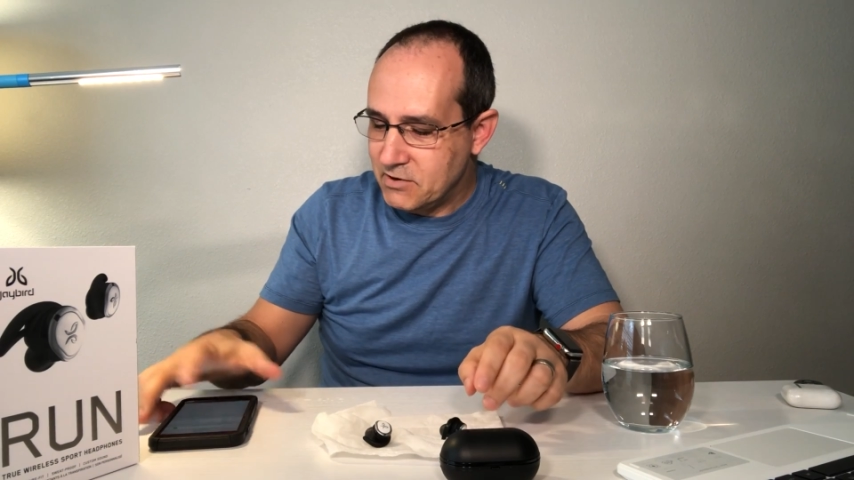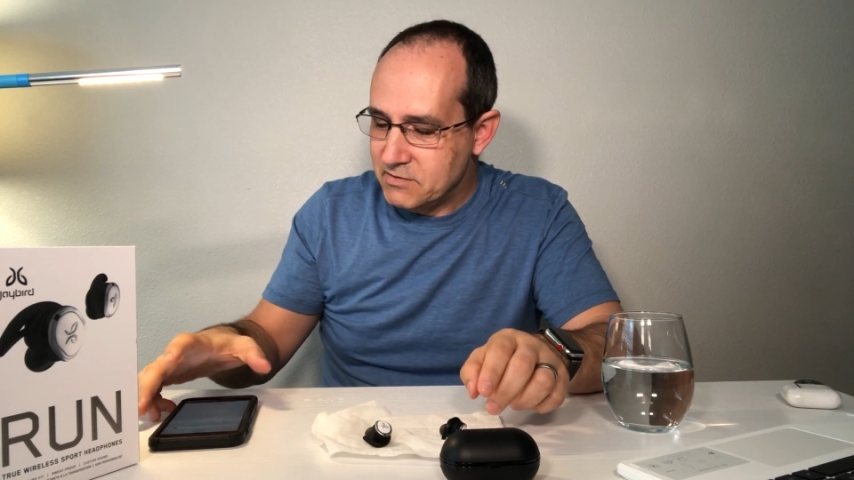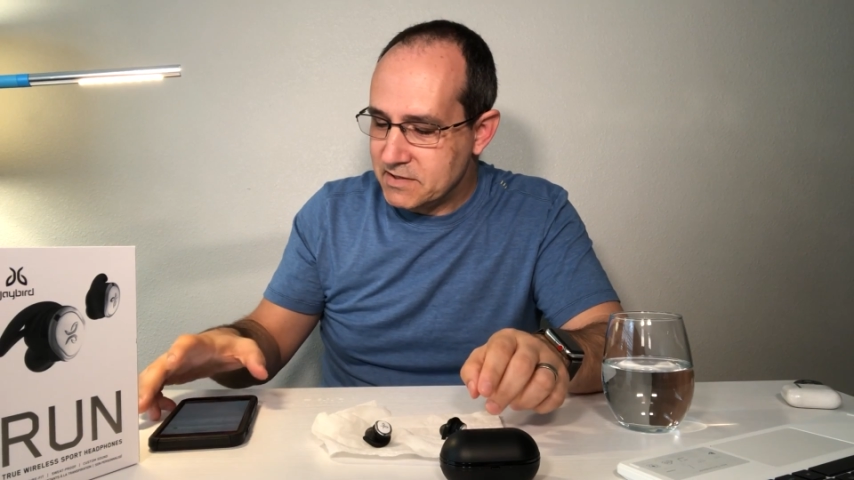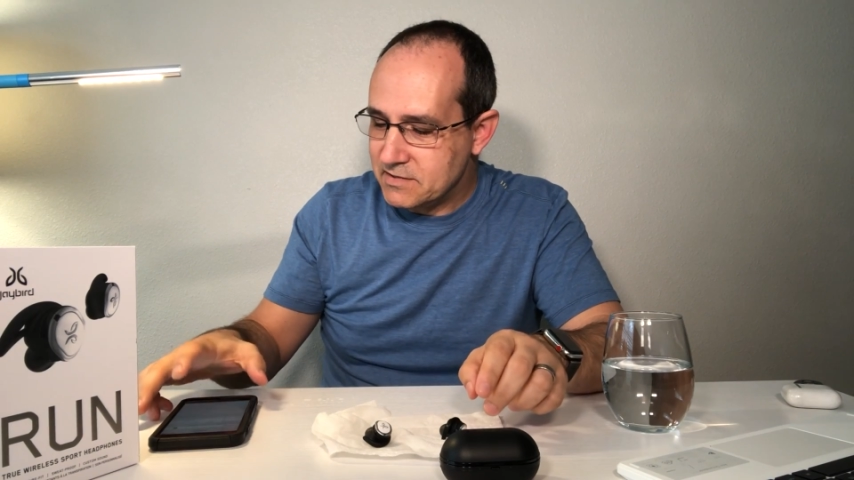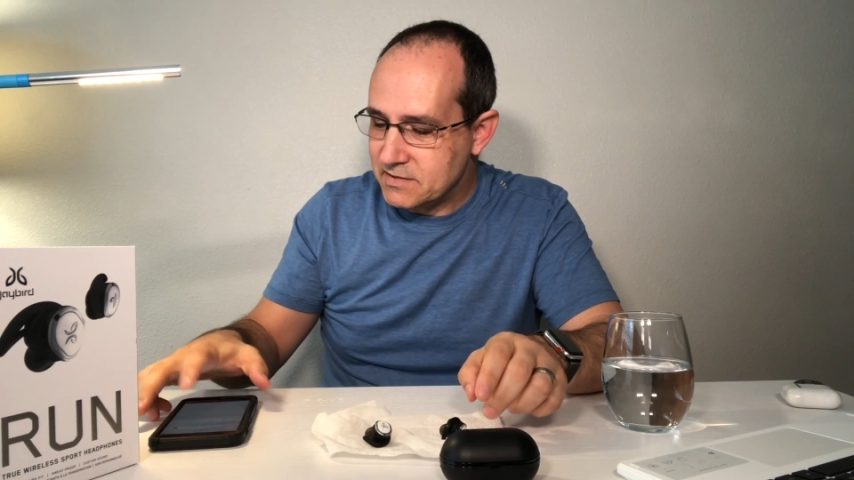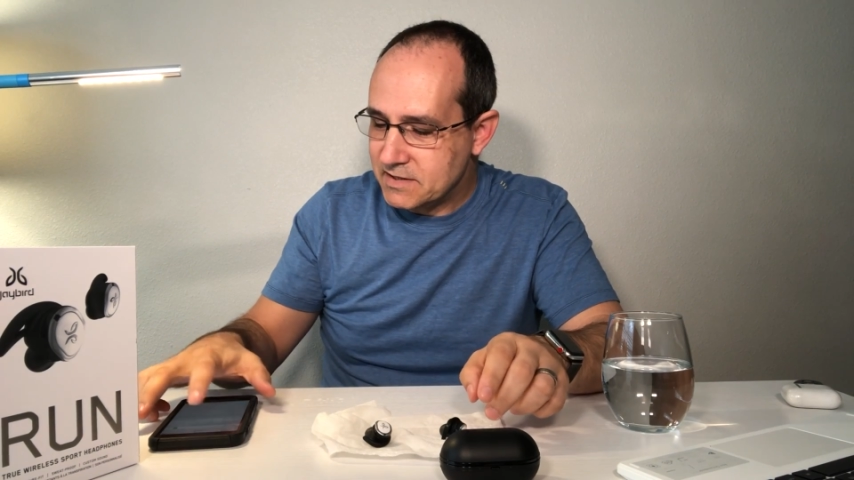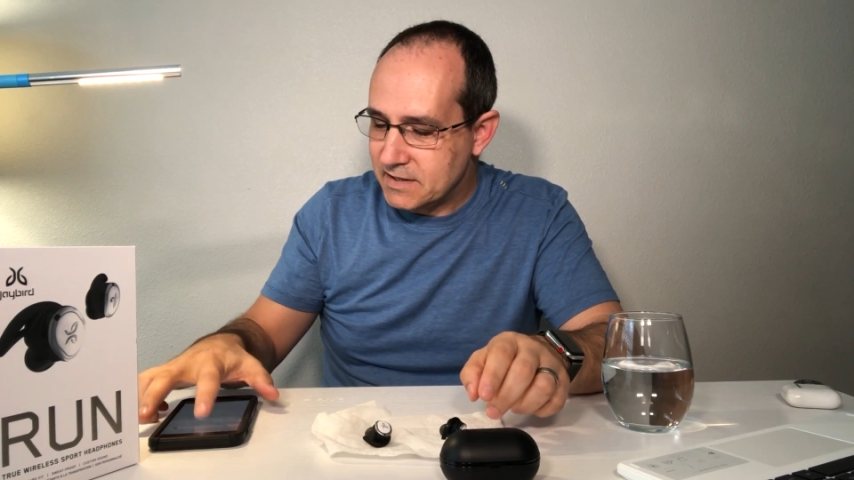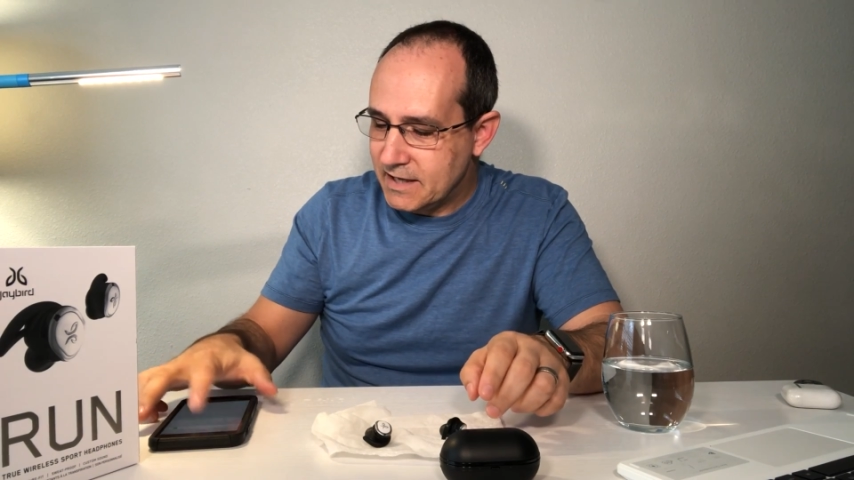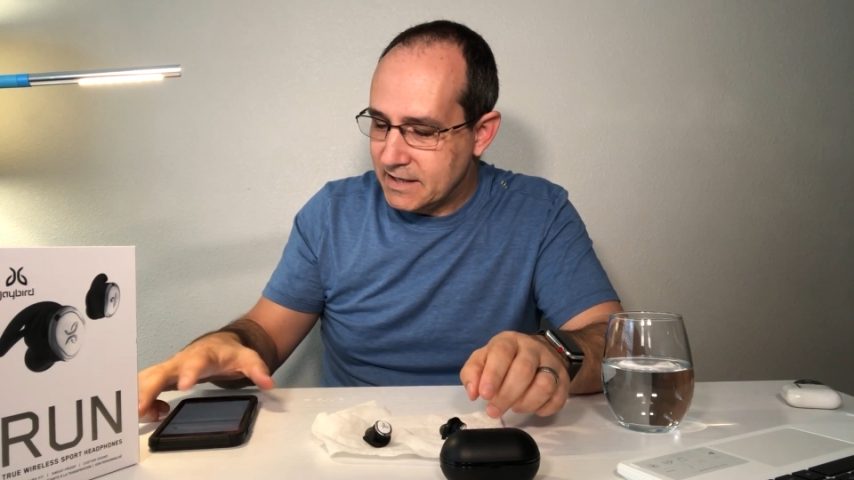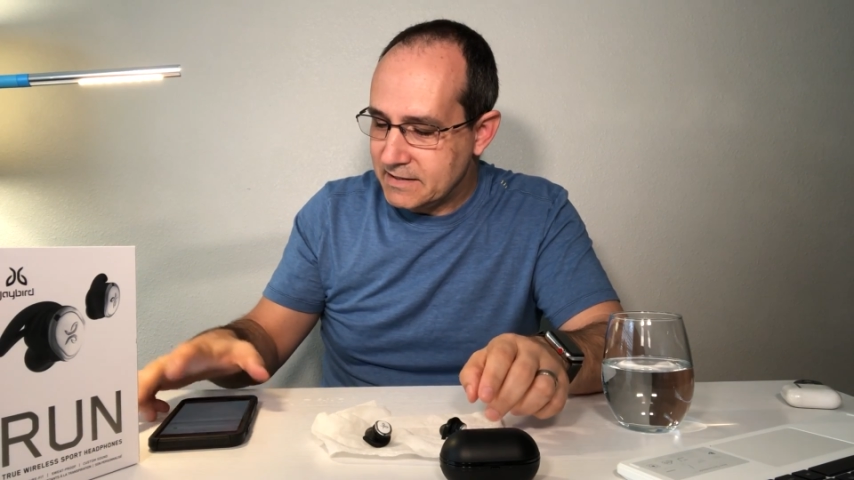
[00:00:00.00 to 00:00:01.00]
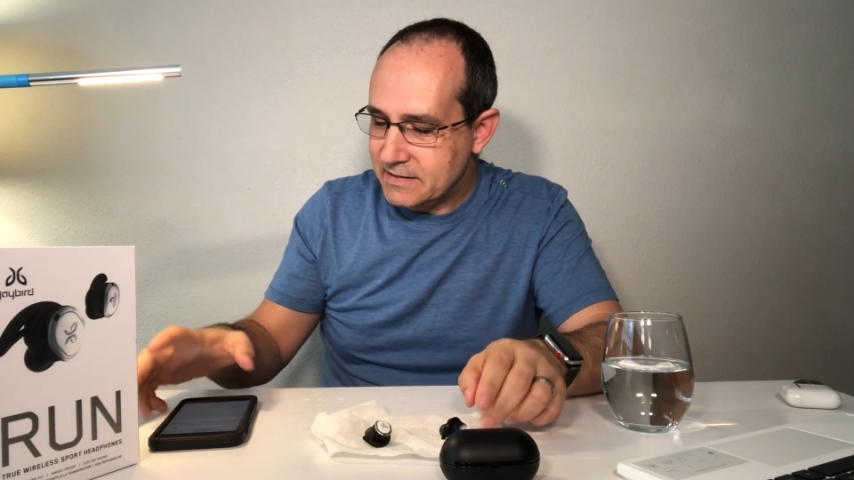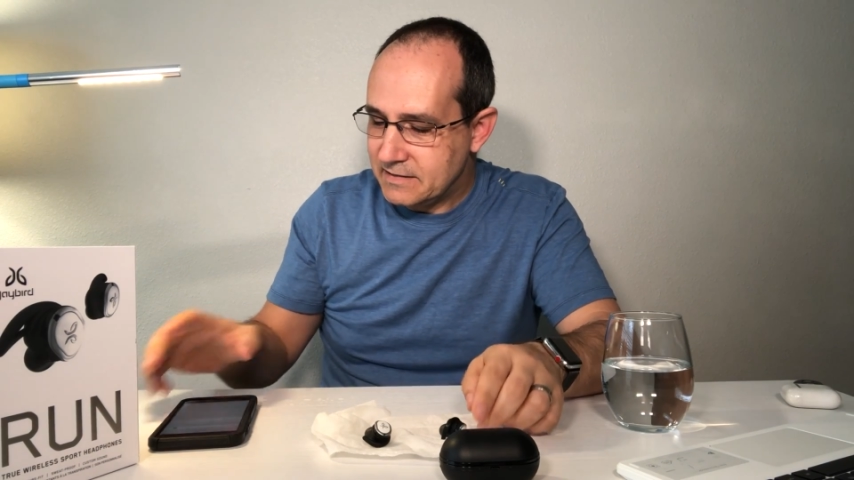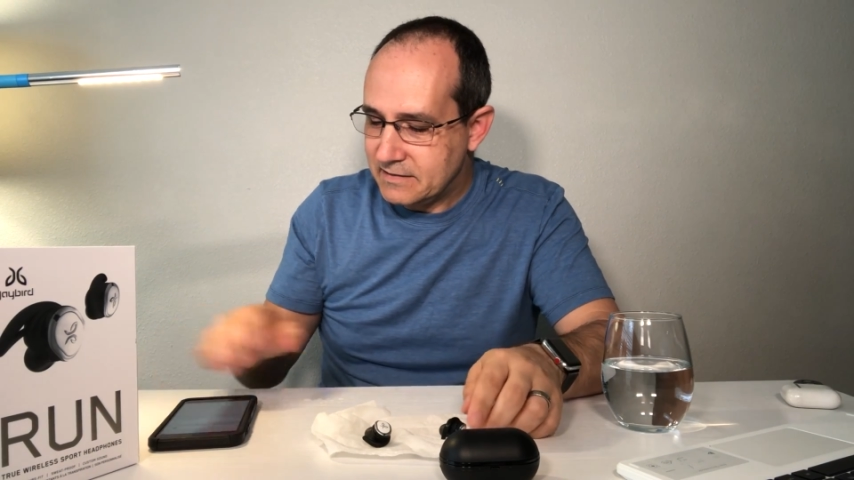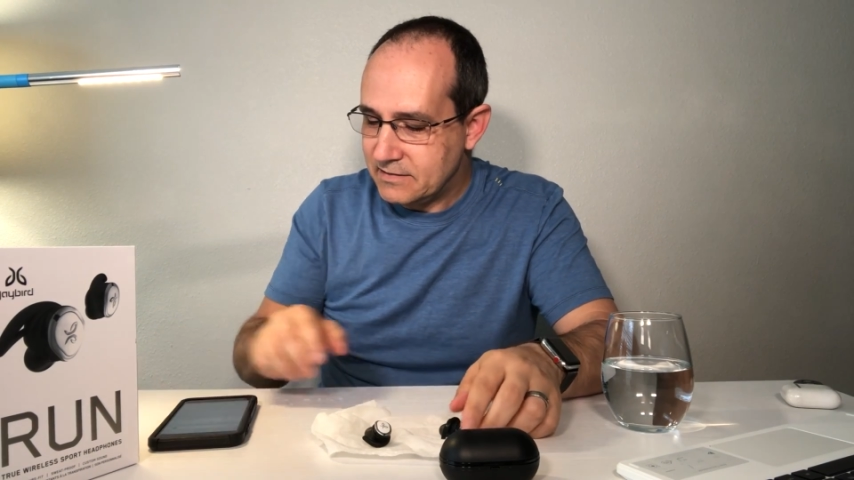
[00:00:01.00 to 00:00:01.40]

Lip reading: going to select